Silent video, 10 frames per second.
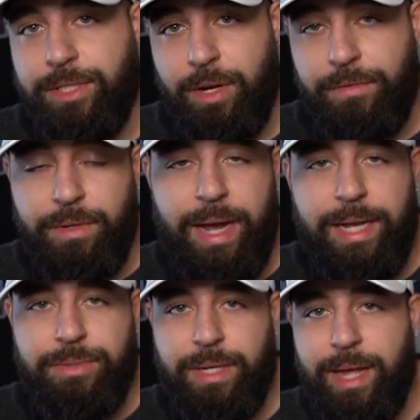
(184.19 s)
So if you
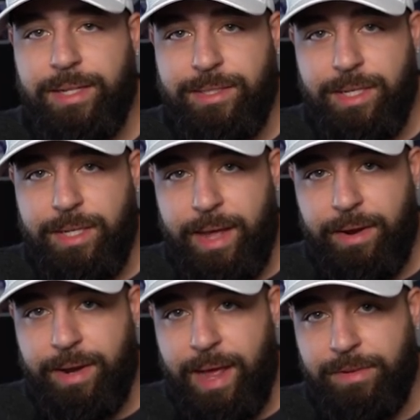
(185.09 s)
guys would like to sit
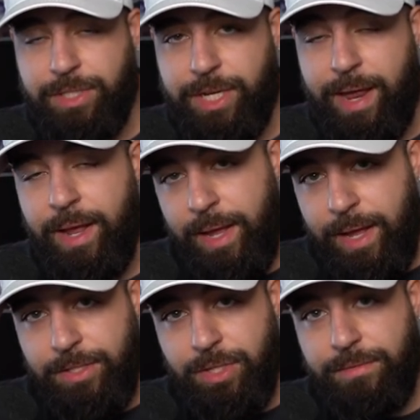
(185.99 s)
down and have a chat
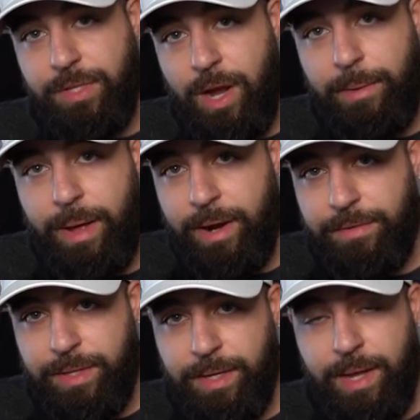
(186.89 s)
and sort of talk about
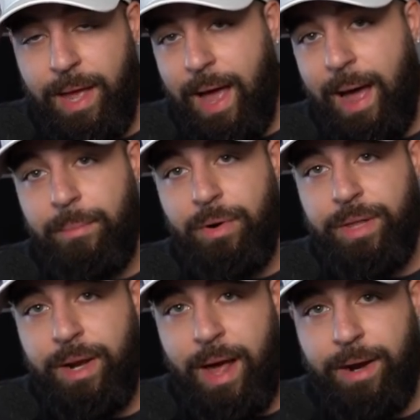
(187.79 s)
everything, I'm
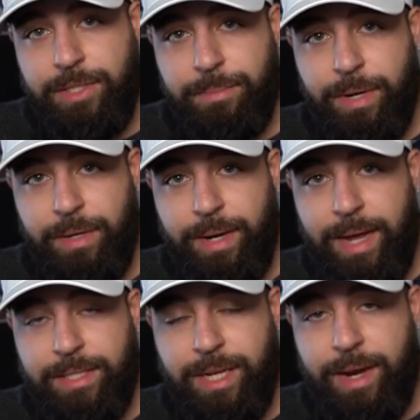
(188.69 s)
more than honored to bring you
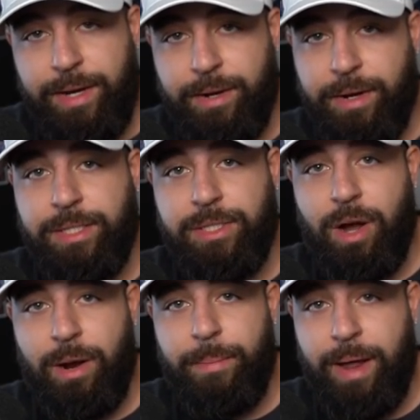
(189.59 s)
guys on here and
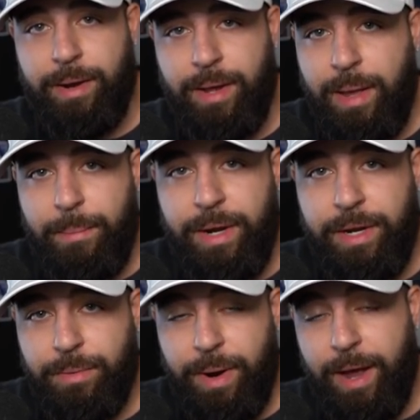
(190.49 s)
talk about it. But
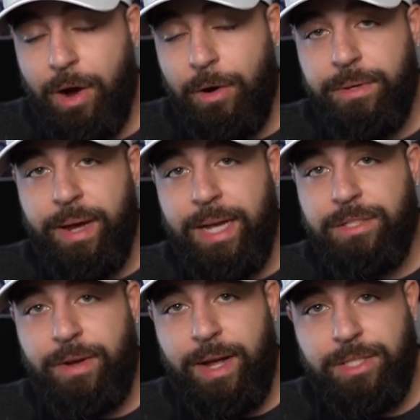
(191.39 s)
either way, I hope you
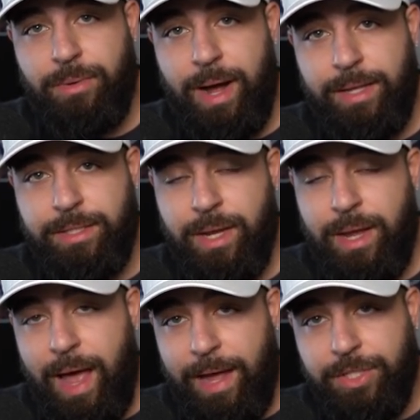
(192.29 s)
guys find squads.
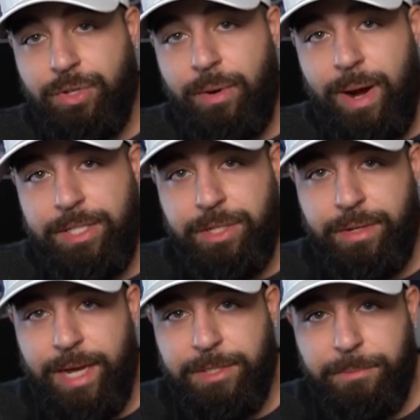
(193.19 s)
I enjoy watching
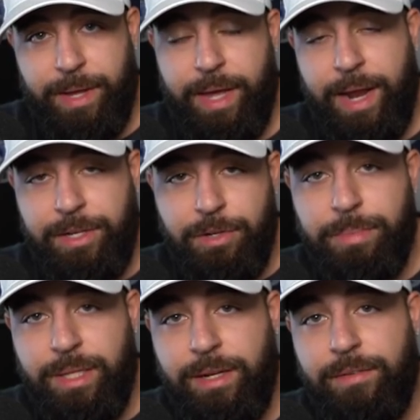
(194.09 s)
you guys play, and I do
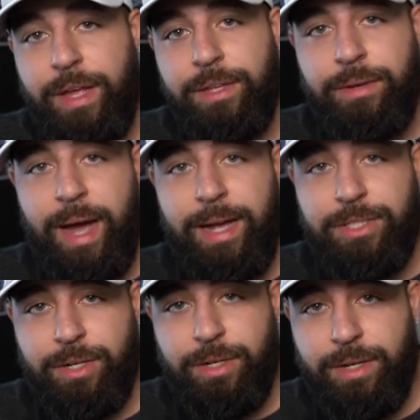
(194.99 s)
believe that you
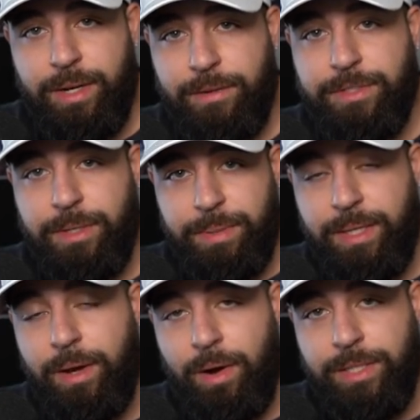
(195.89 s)
guys are good enough to
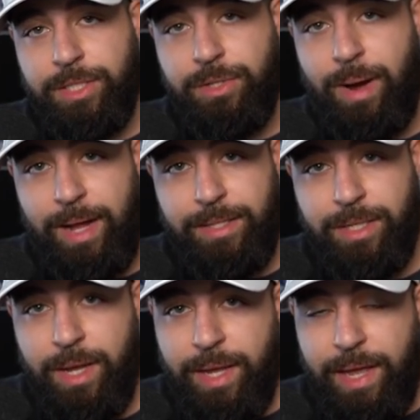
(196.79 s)
be on
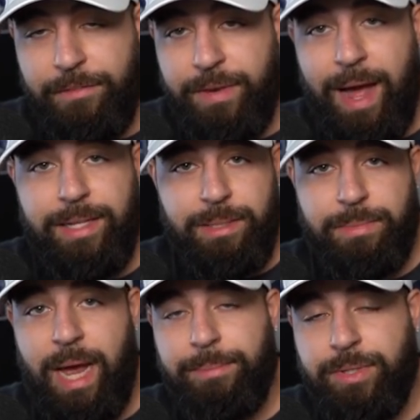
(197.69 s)
squads, if not some
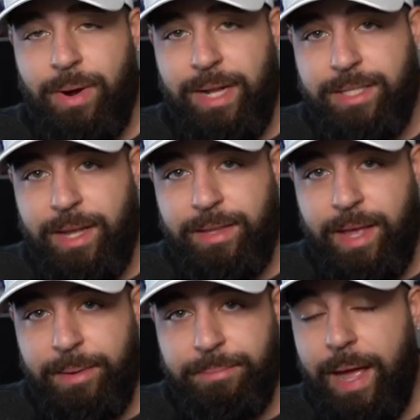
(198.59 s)
top squads at
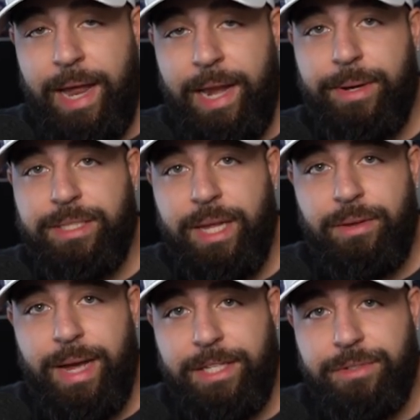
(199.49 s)
that. Anyways, thank
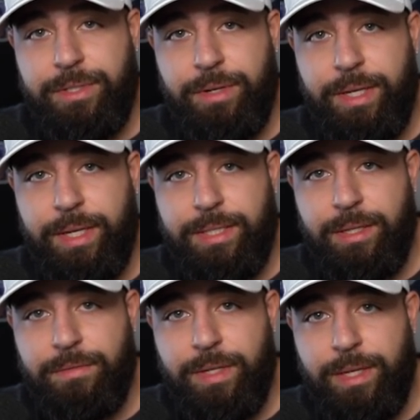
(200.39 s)
you guys for tuning
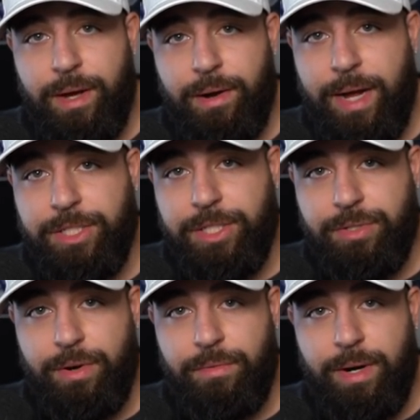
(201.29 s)
into the video. I just
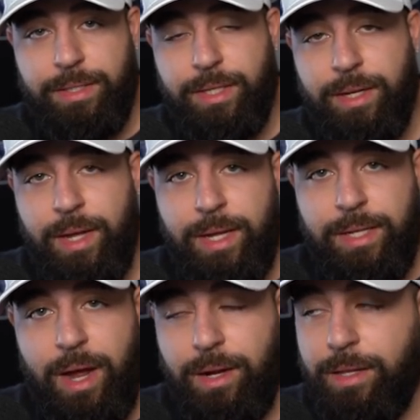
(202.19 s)
sort of wanted to
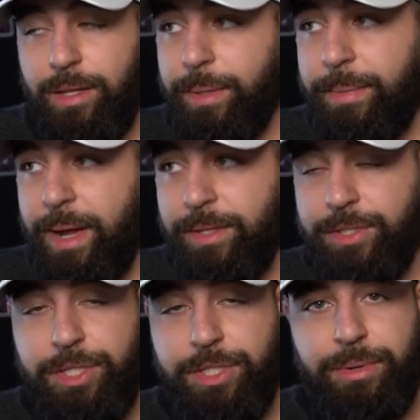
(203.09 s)
talk a little bit about their
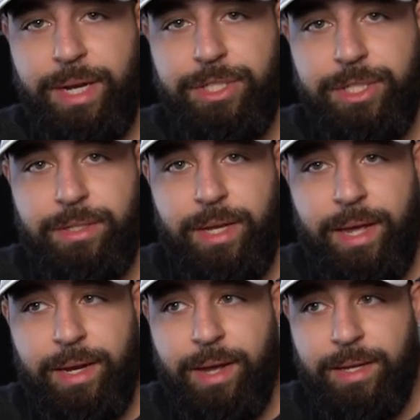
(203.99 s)
situation
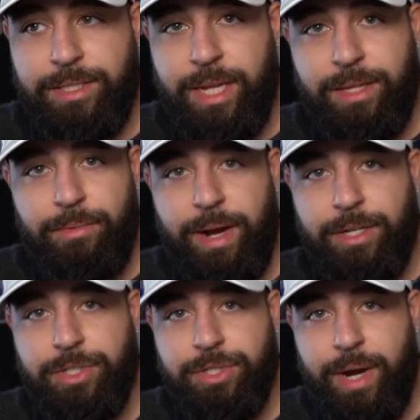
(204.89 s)
and set the
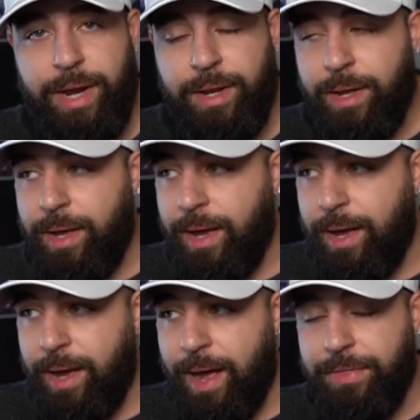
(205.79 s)
record straight
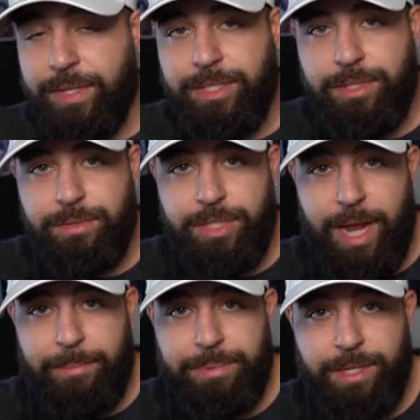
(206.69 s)
on these two
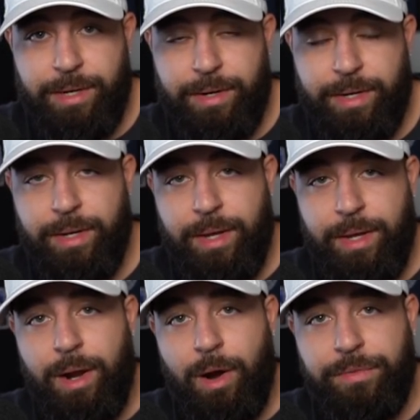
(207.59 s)
chaps here,
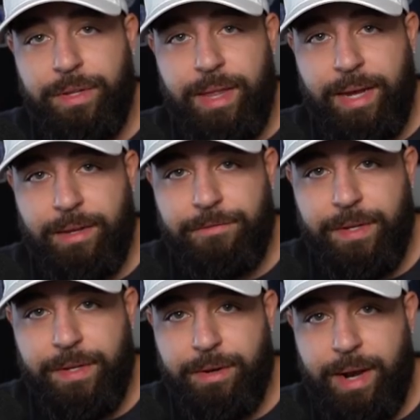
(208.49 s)
and hopefully they can
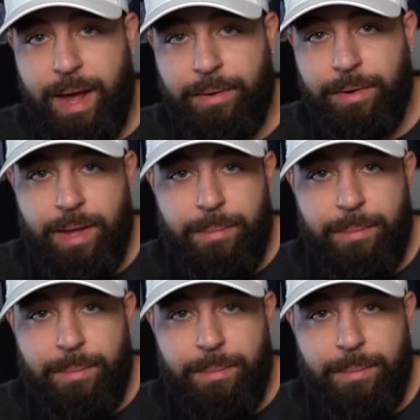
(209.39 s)
figure it out.